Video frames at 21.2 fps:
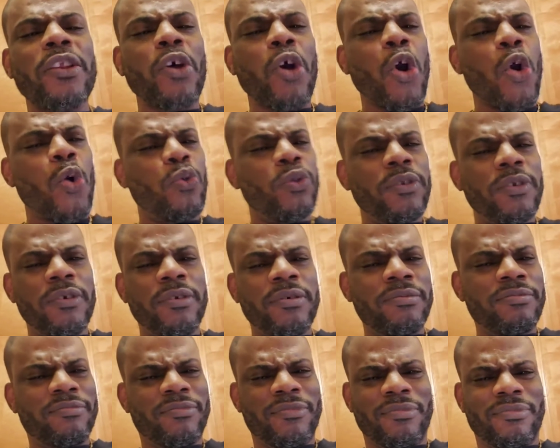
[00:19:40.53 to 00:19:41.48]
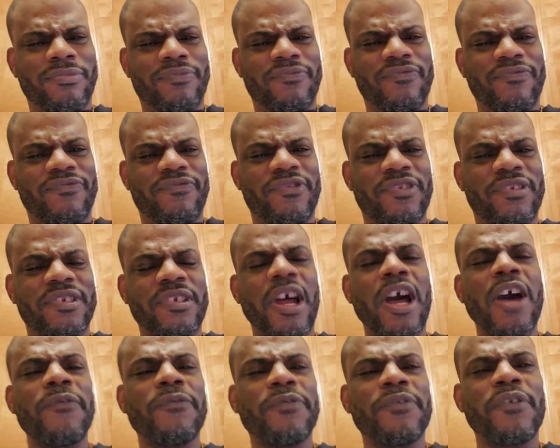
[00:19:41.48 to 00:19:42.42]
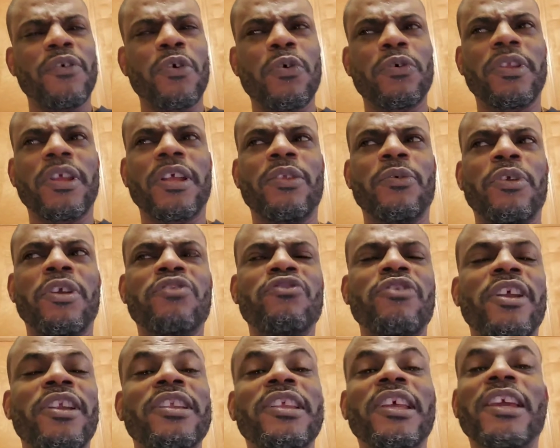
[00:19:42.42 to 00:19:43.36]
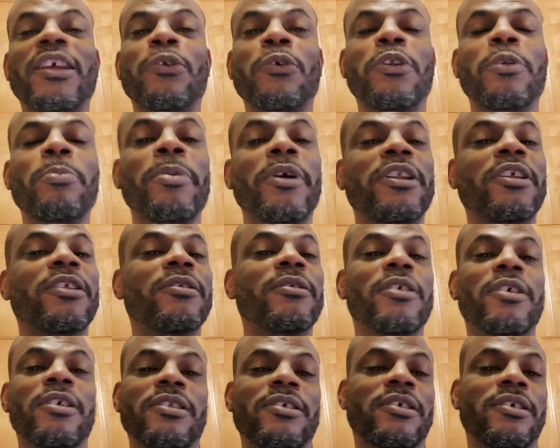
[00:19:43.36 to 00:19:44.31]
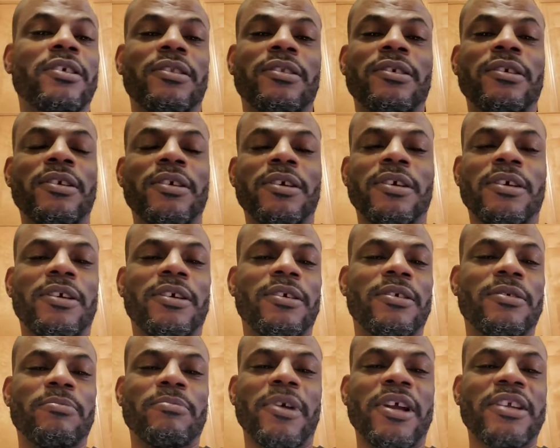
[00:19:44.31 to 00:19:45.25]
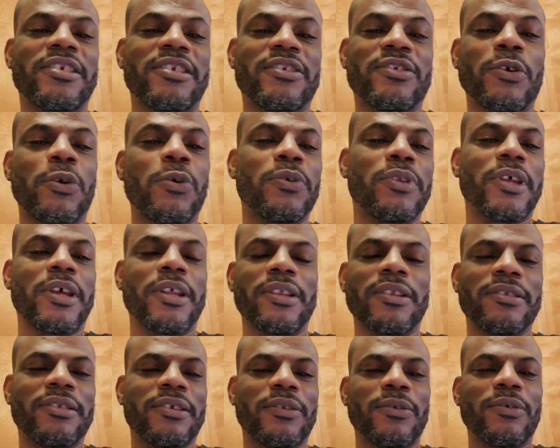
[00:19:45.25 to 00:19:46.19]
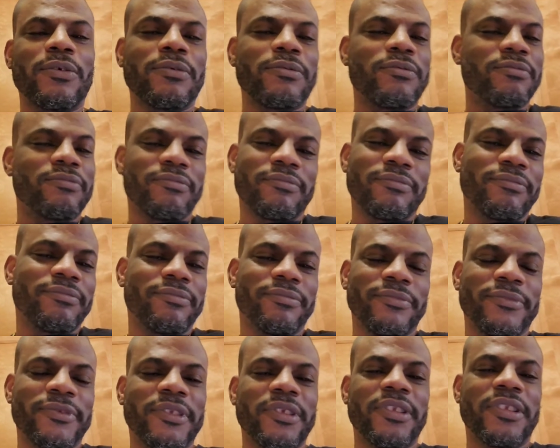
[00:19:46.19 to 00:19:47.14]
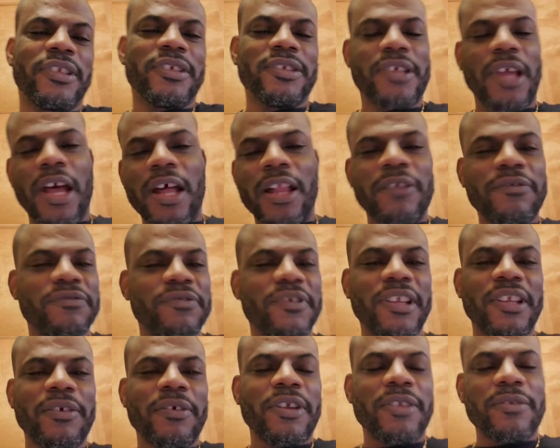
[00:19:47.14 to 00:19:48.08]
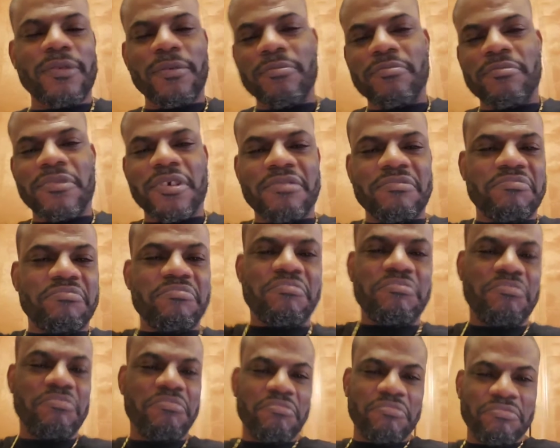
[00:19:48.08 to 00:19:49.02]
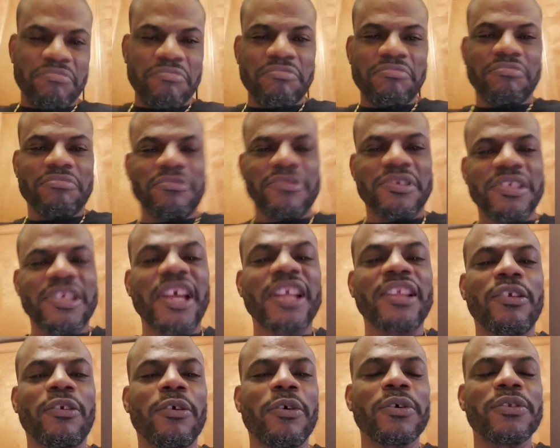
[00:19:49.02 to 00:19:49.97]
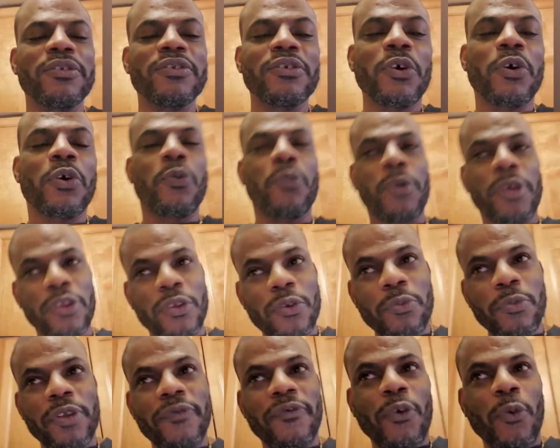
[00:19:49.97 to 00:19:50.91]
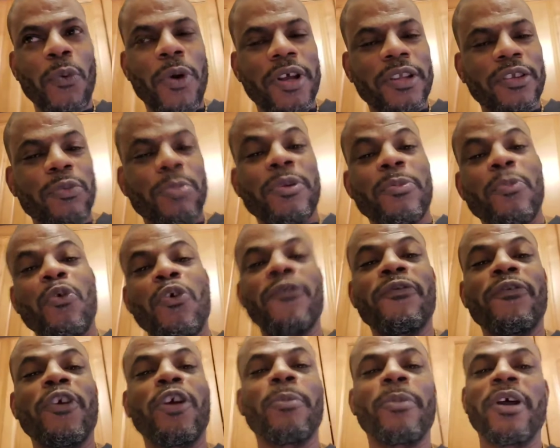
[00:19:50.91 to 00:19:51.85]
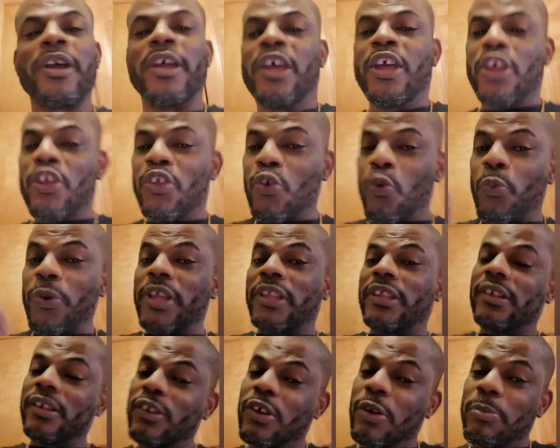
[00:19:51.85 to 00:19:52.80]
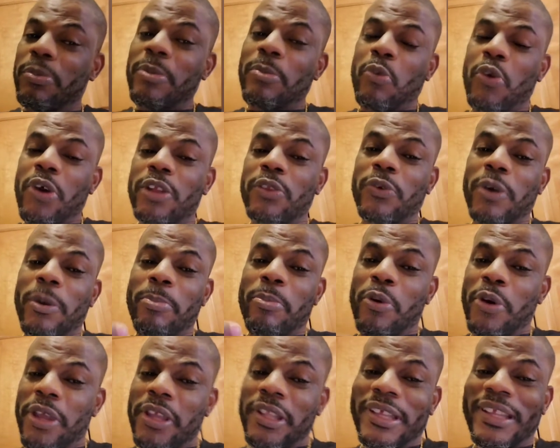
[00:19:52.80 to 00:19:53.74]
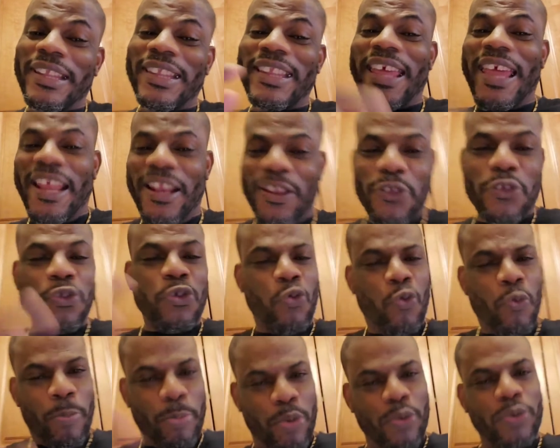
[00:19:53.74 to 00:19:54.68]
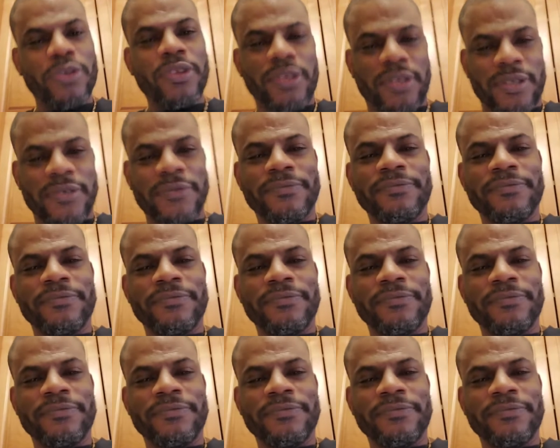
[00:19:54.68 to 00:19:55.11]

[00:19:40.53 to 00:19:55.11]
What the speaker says: out, soft out, and when you're trying to take it out the pot, it mashes out, and you know, dissolves and scatter out. So if you want it to be more firmer, you wait till the dumpling boil to a point, then you put